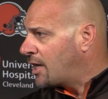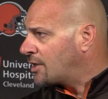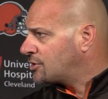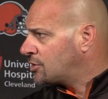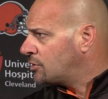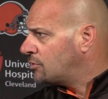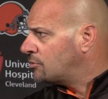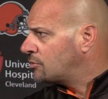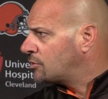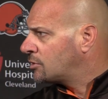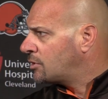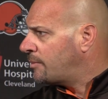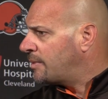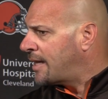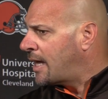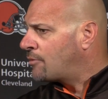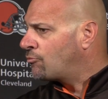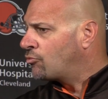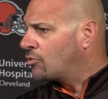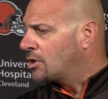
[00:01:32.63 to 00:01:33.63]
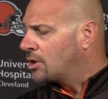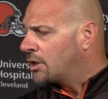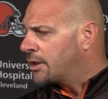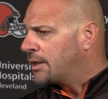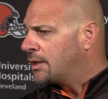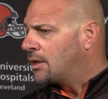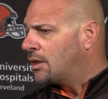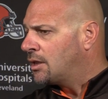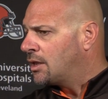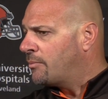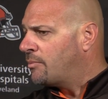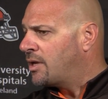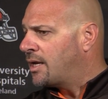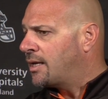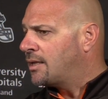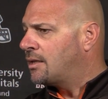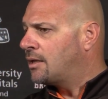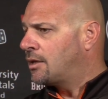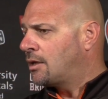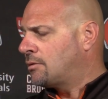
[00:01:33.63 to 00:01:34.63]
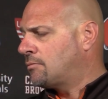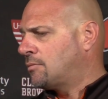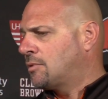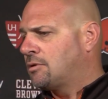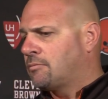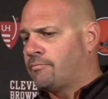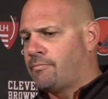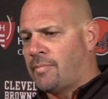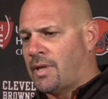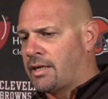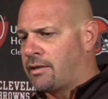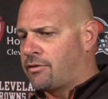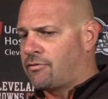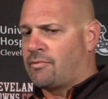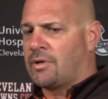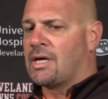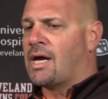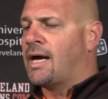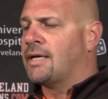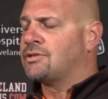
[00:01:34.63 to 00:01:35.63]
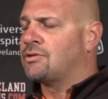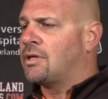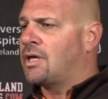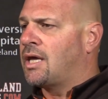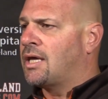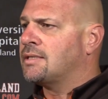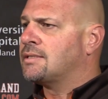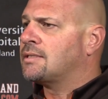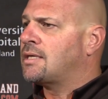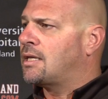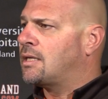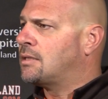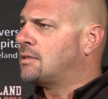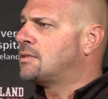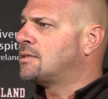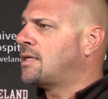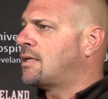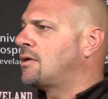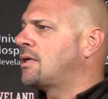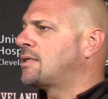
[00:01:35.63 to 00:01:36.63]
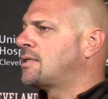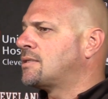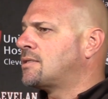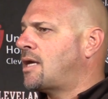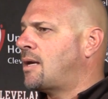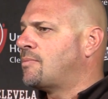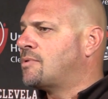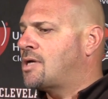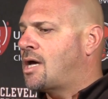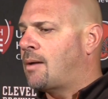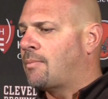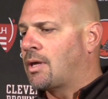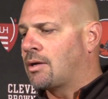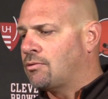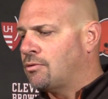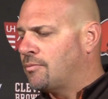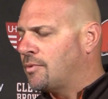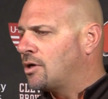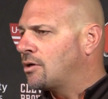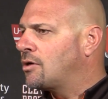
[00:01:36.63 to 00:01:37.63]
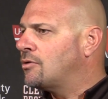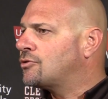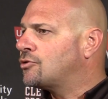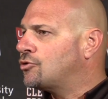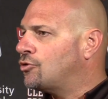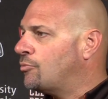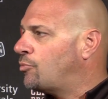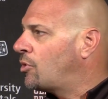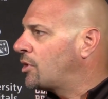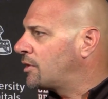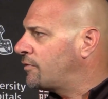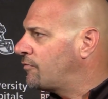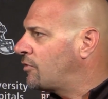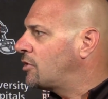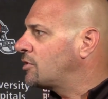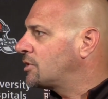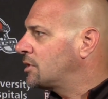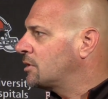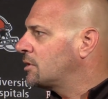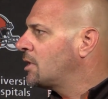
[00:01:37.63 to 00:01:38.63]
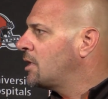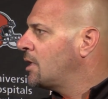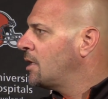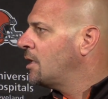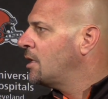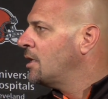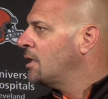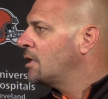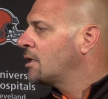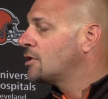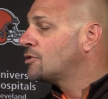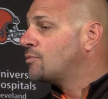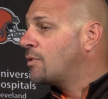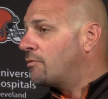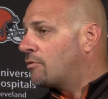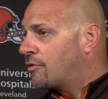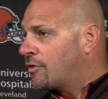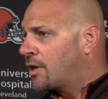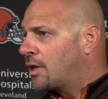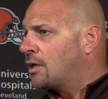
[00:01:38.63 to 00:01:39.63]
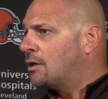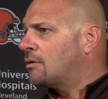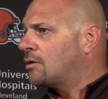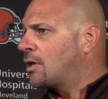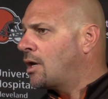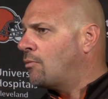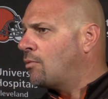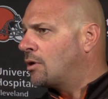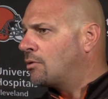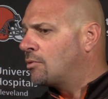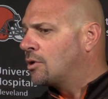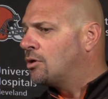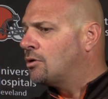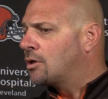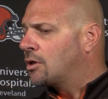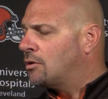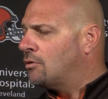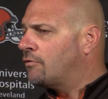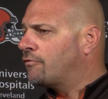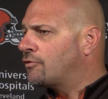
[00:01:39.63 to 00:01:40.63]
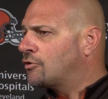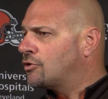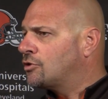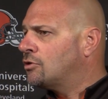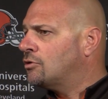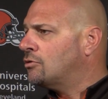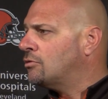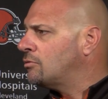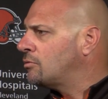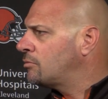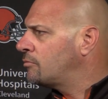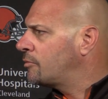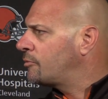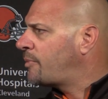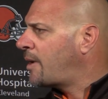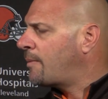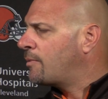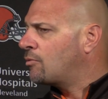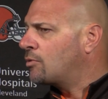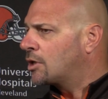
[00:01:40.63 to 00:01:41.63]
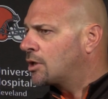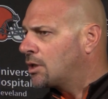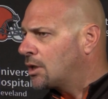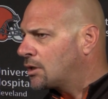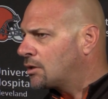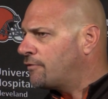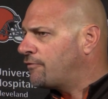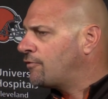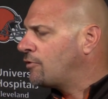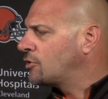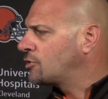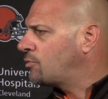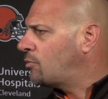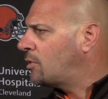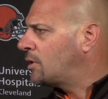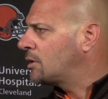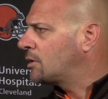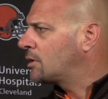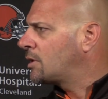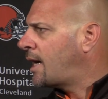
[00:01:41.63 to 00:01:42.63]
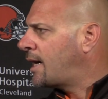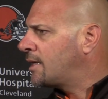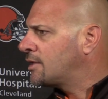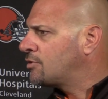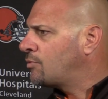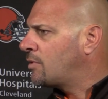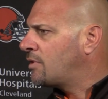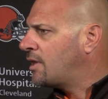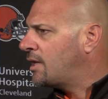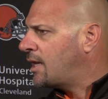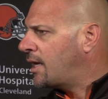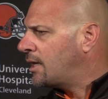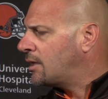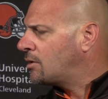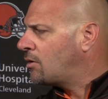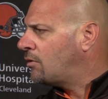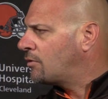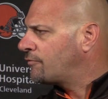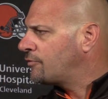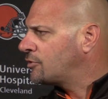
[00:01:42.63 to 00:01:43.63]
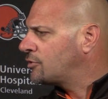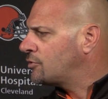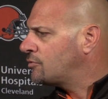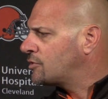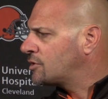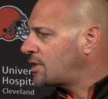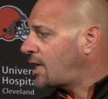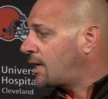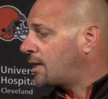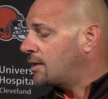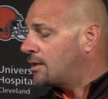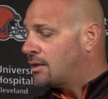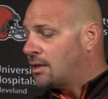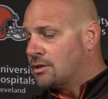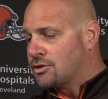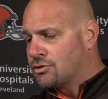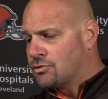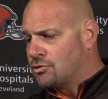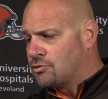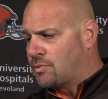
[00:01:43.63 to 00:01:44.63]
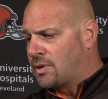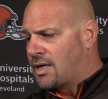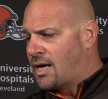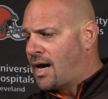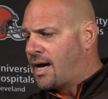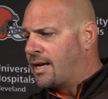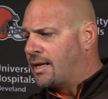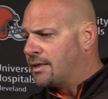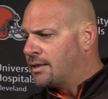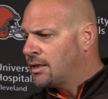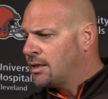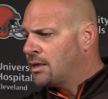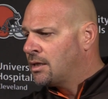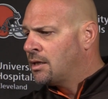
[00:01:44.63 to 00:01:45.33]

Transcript: block's huge. I mean, that really eliminated uh, like three guys on the headset said it at the same time, like, oh, there goes your two point conversion. Because we were thinking, okay, when are we going to go for two? We probably would have kicked the first one, got it to within eight, going for two second, and then as soon as we got it,